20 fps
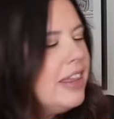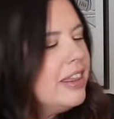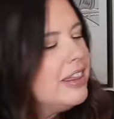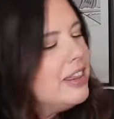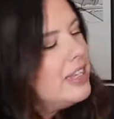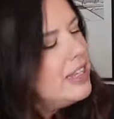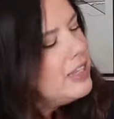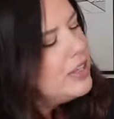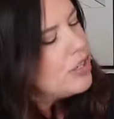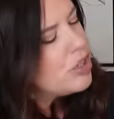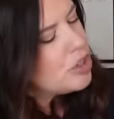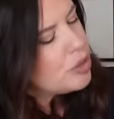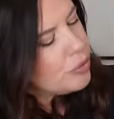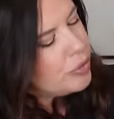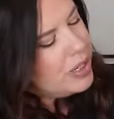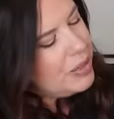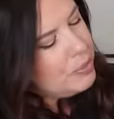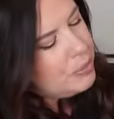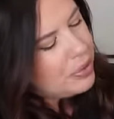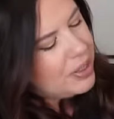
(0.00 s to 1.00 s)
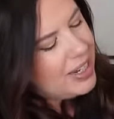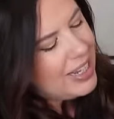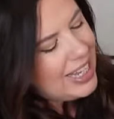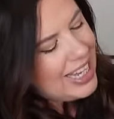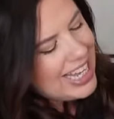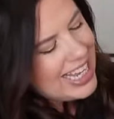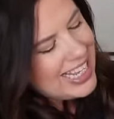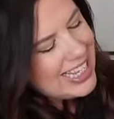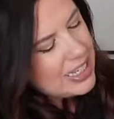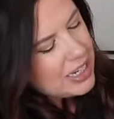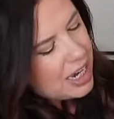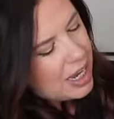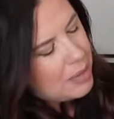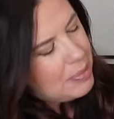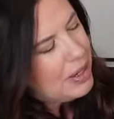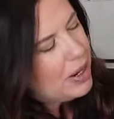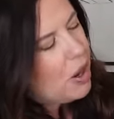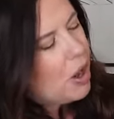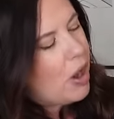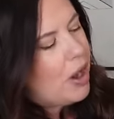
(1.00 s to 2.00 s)
The screen printing is
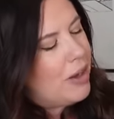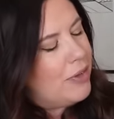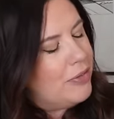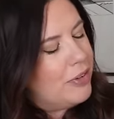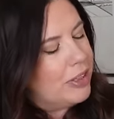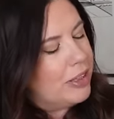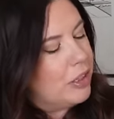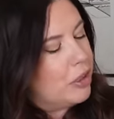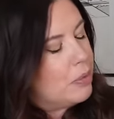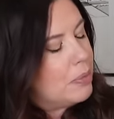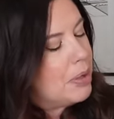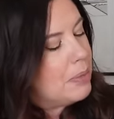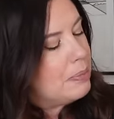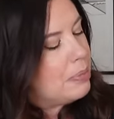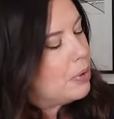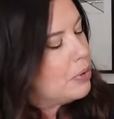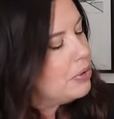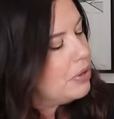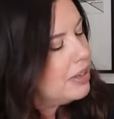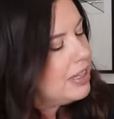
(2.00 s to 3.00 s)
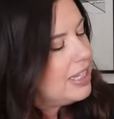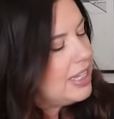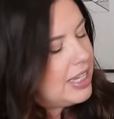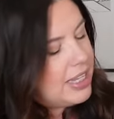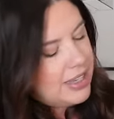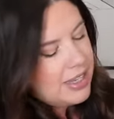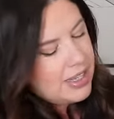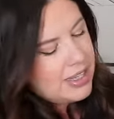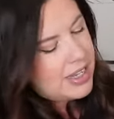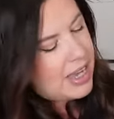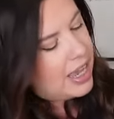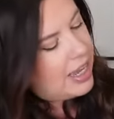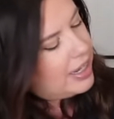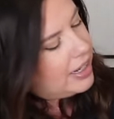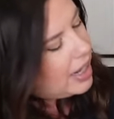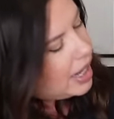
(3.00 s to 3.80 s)
coming off a little bit, both on the inside